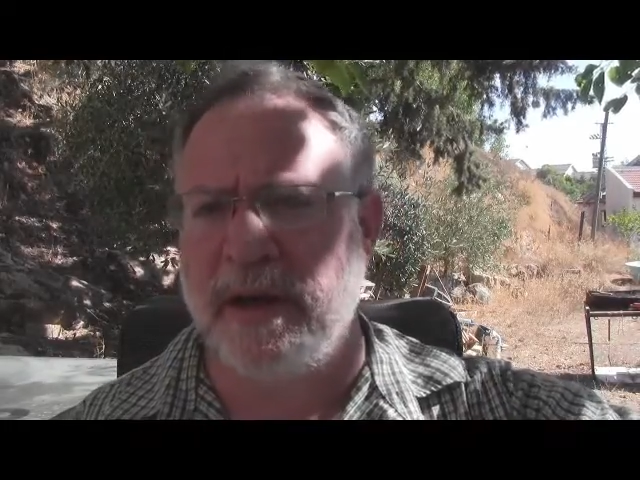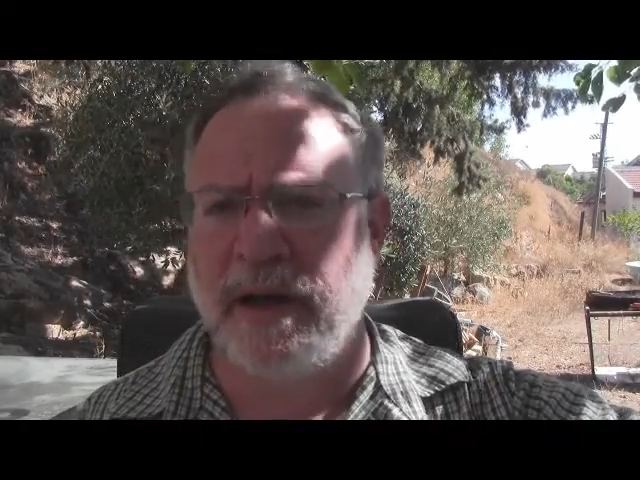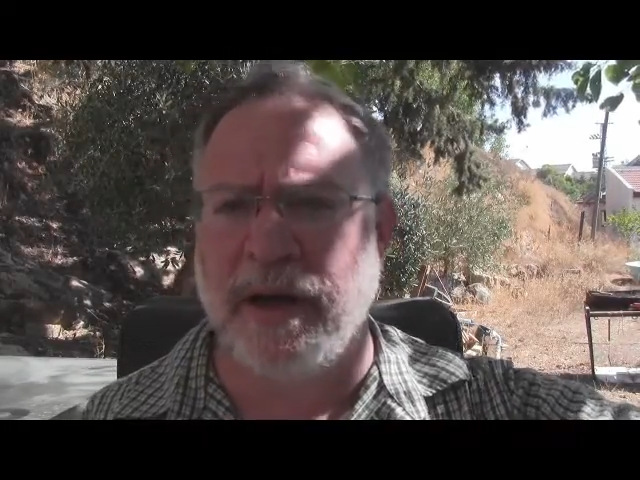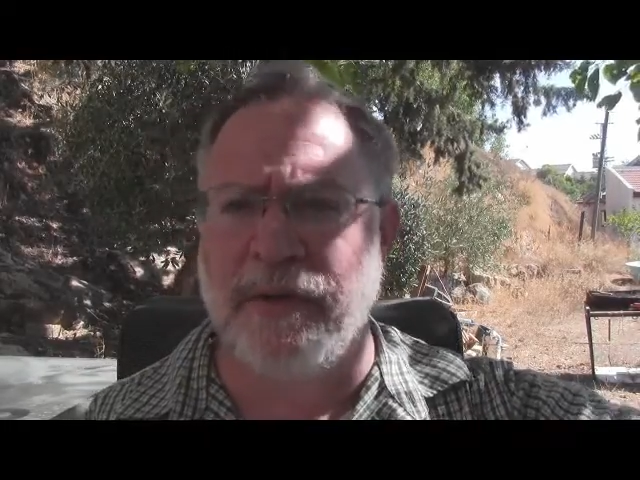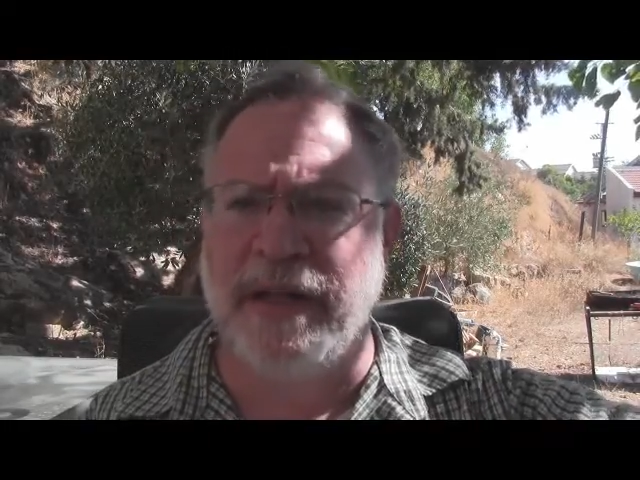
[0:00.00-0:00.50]

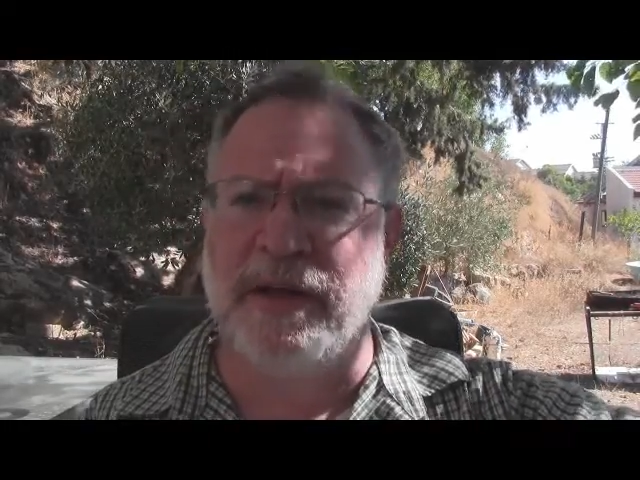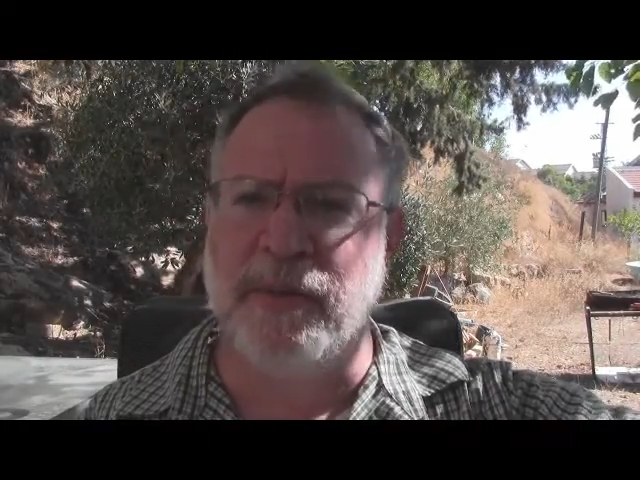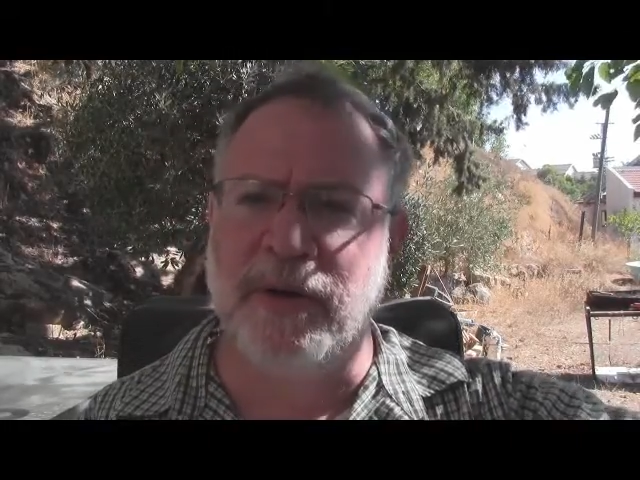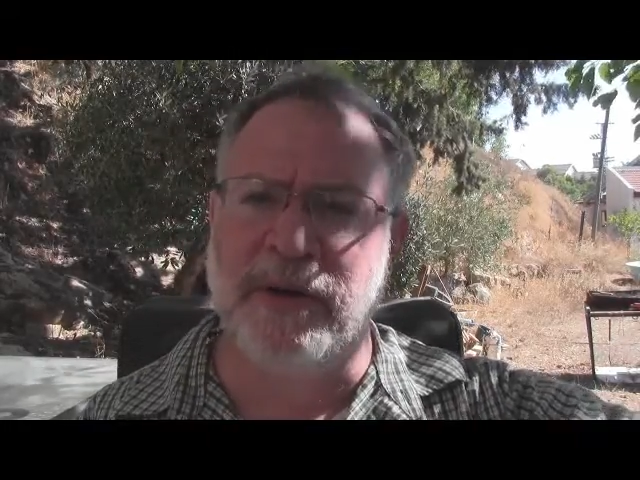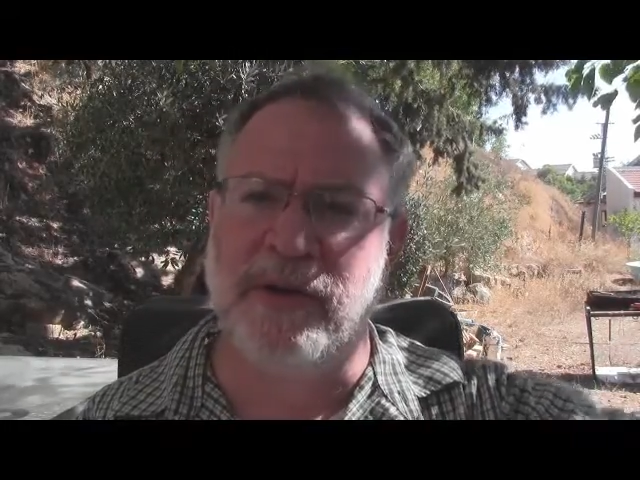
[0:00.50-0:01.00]
Haredi
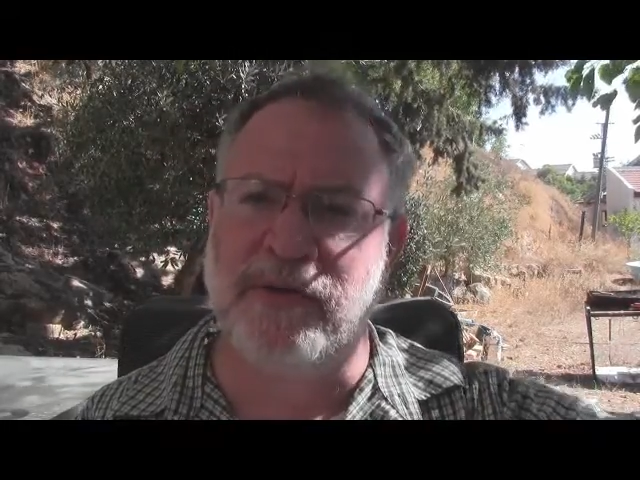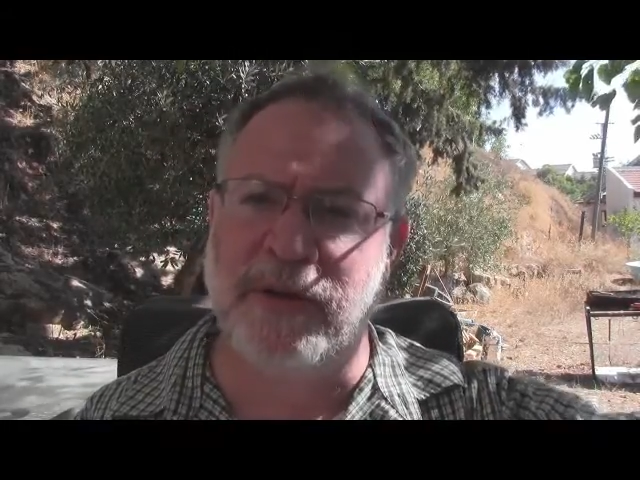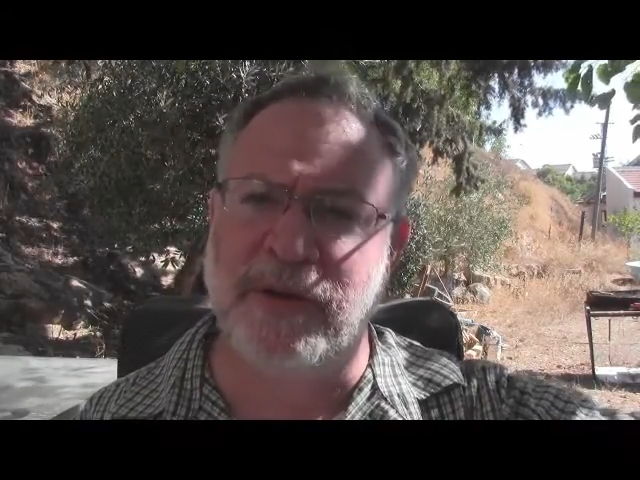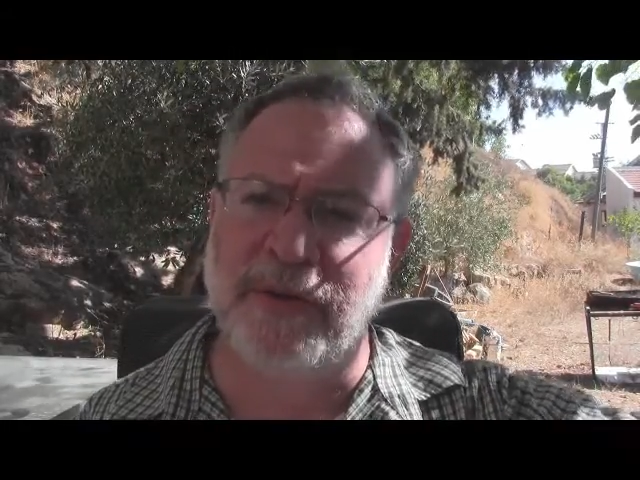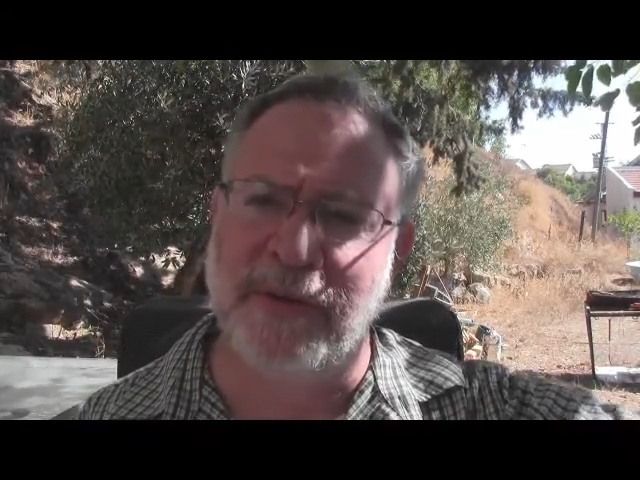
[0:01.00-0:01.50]
world in
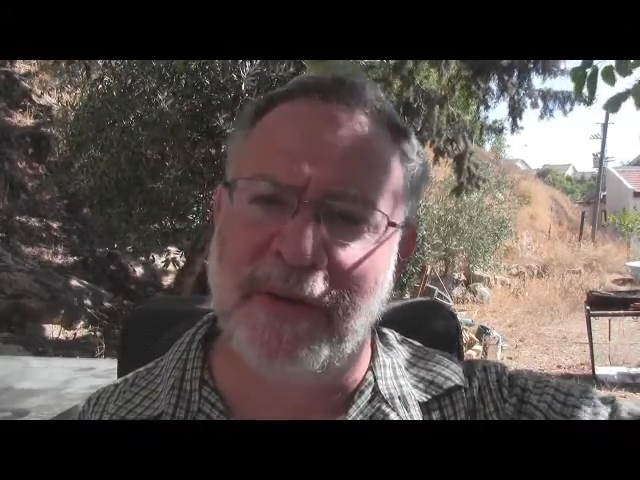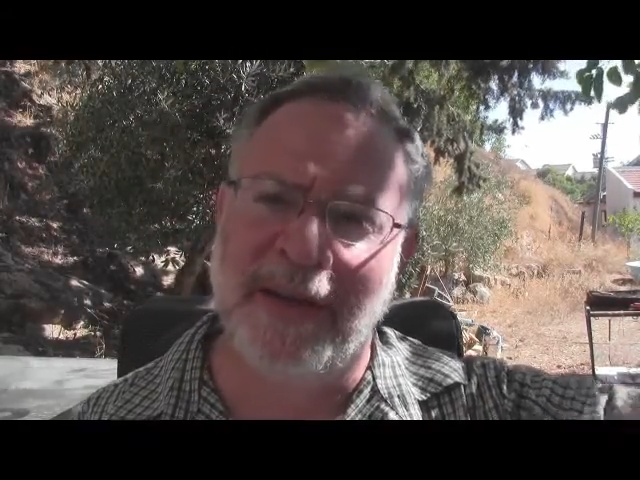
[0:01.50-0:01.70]
Israel